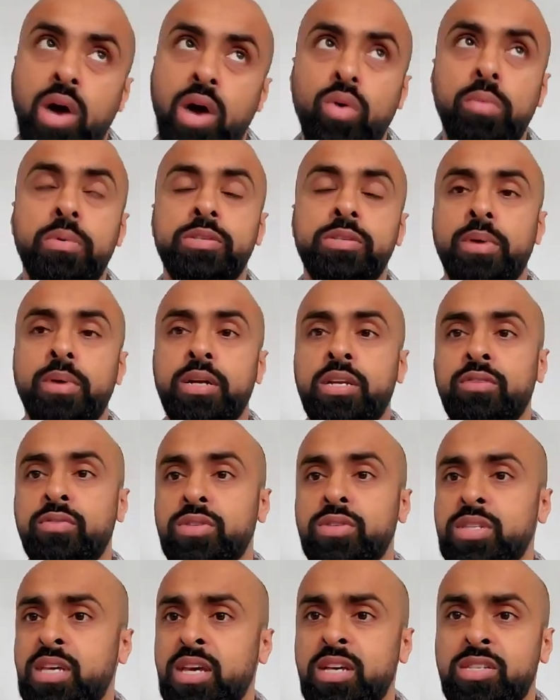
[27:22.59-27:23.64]
our
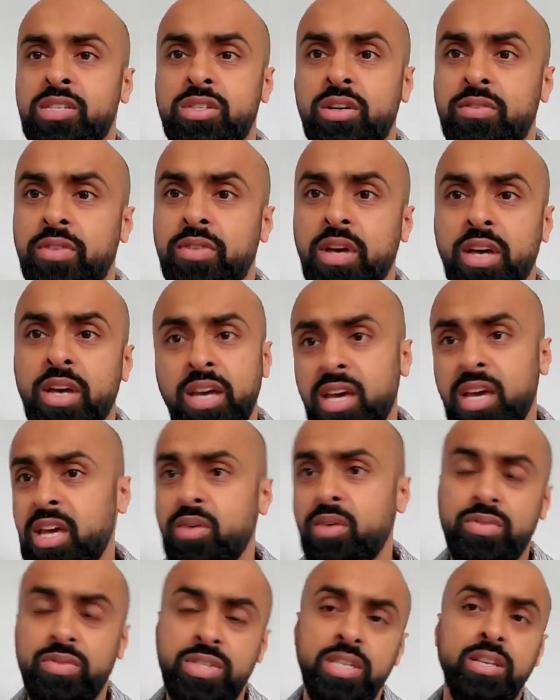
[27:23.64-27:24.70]
perspective was a case of,
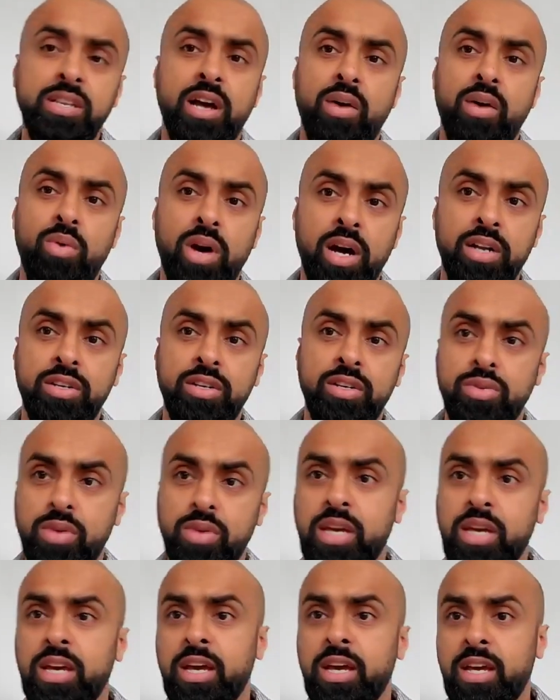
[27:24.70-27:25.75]
hey, we've seen our aunt
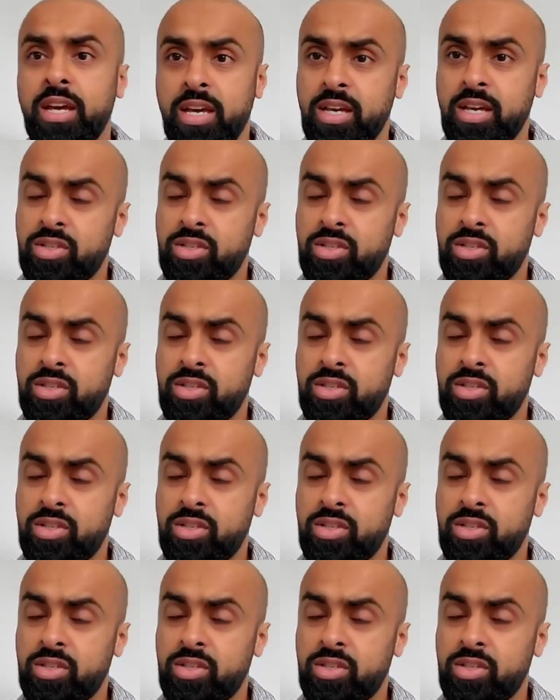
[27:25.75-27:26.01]
do it.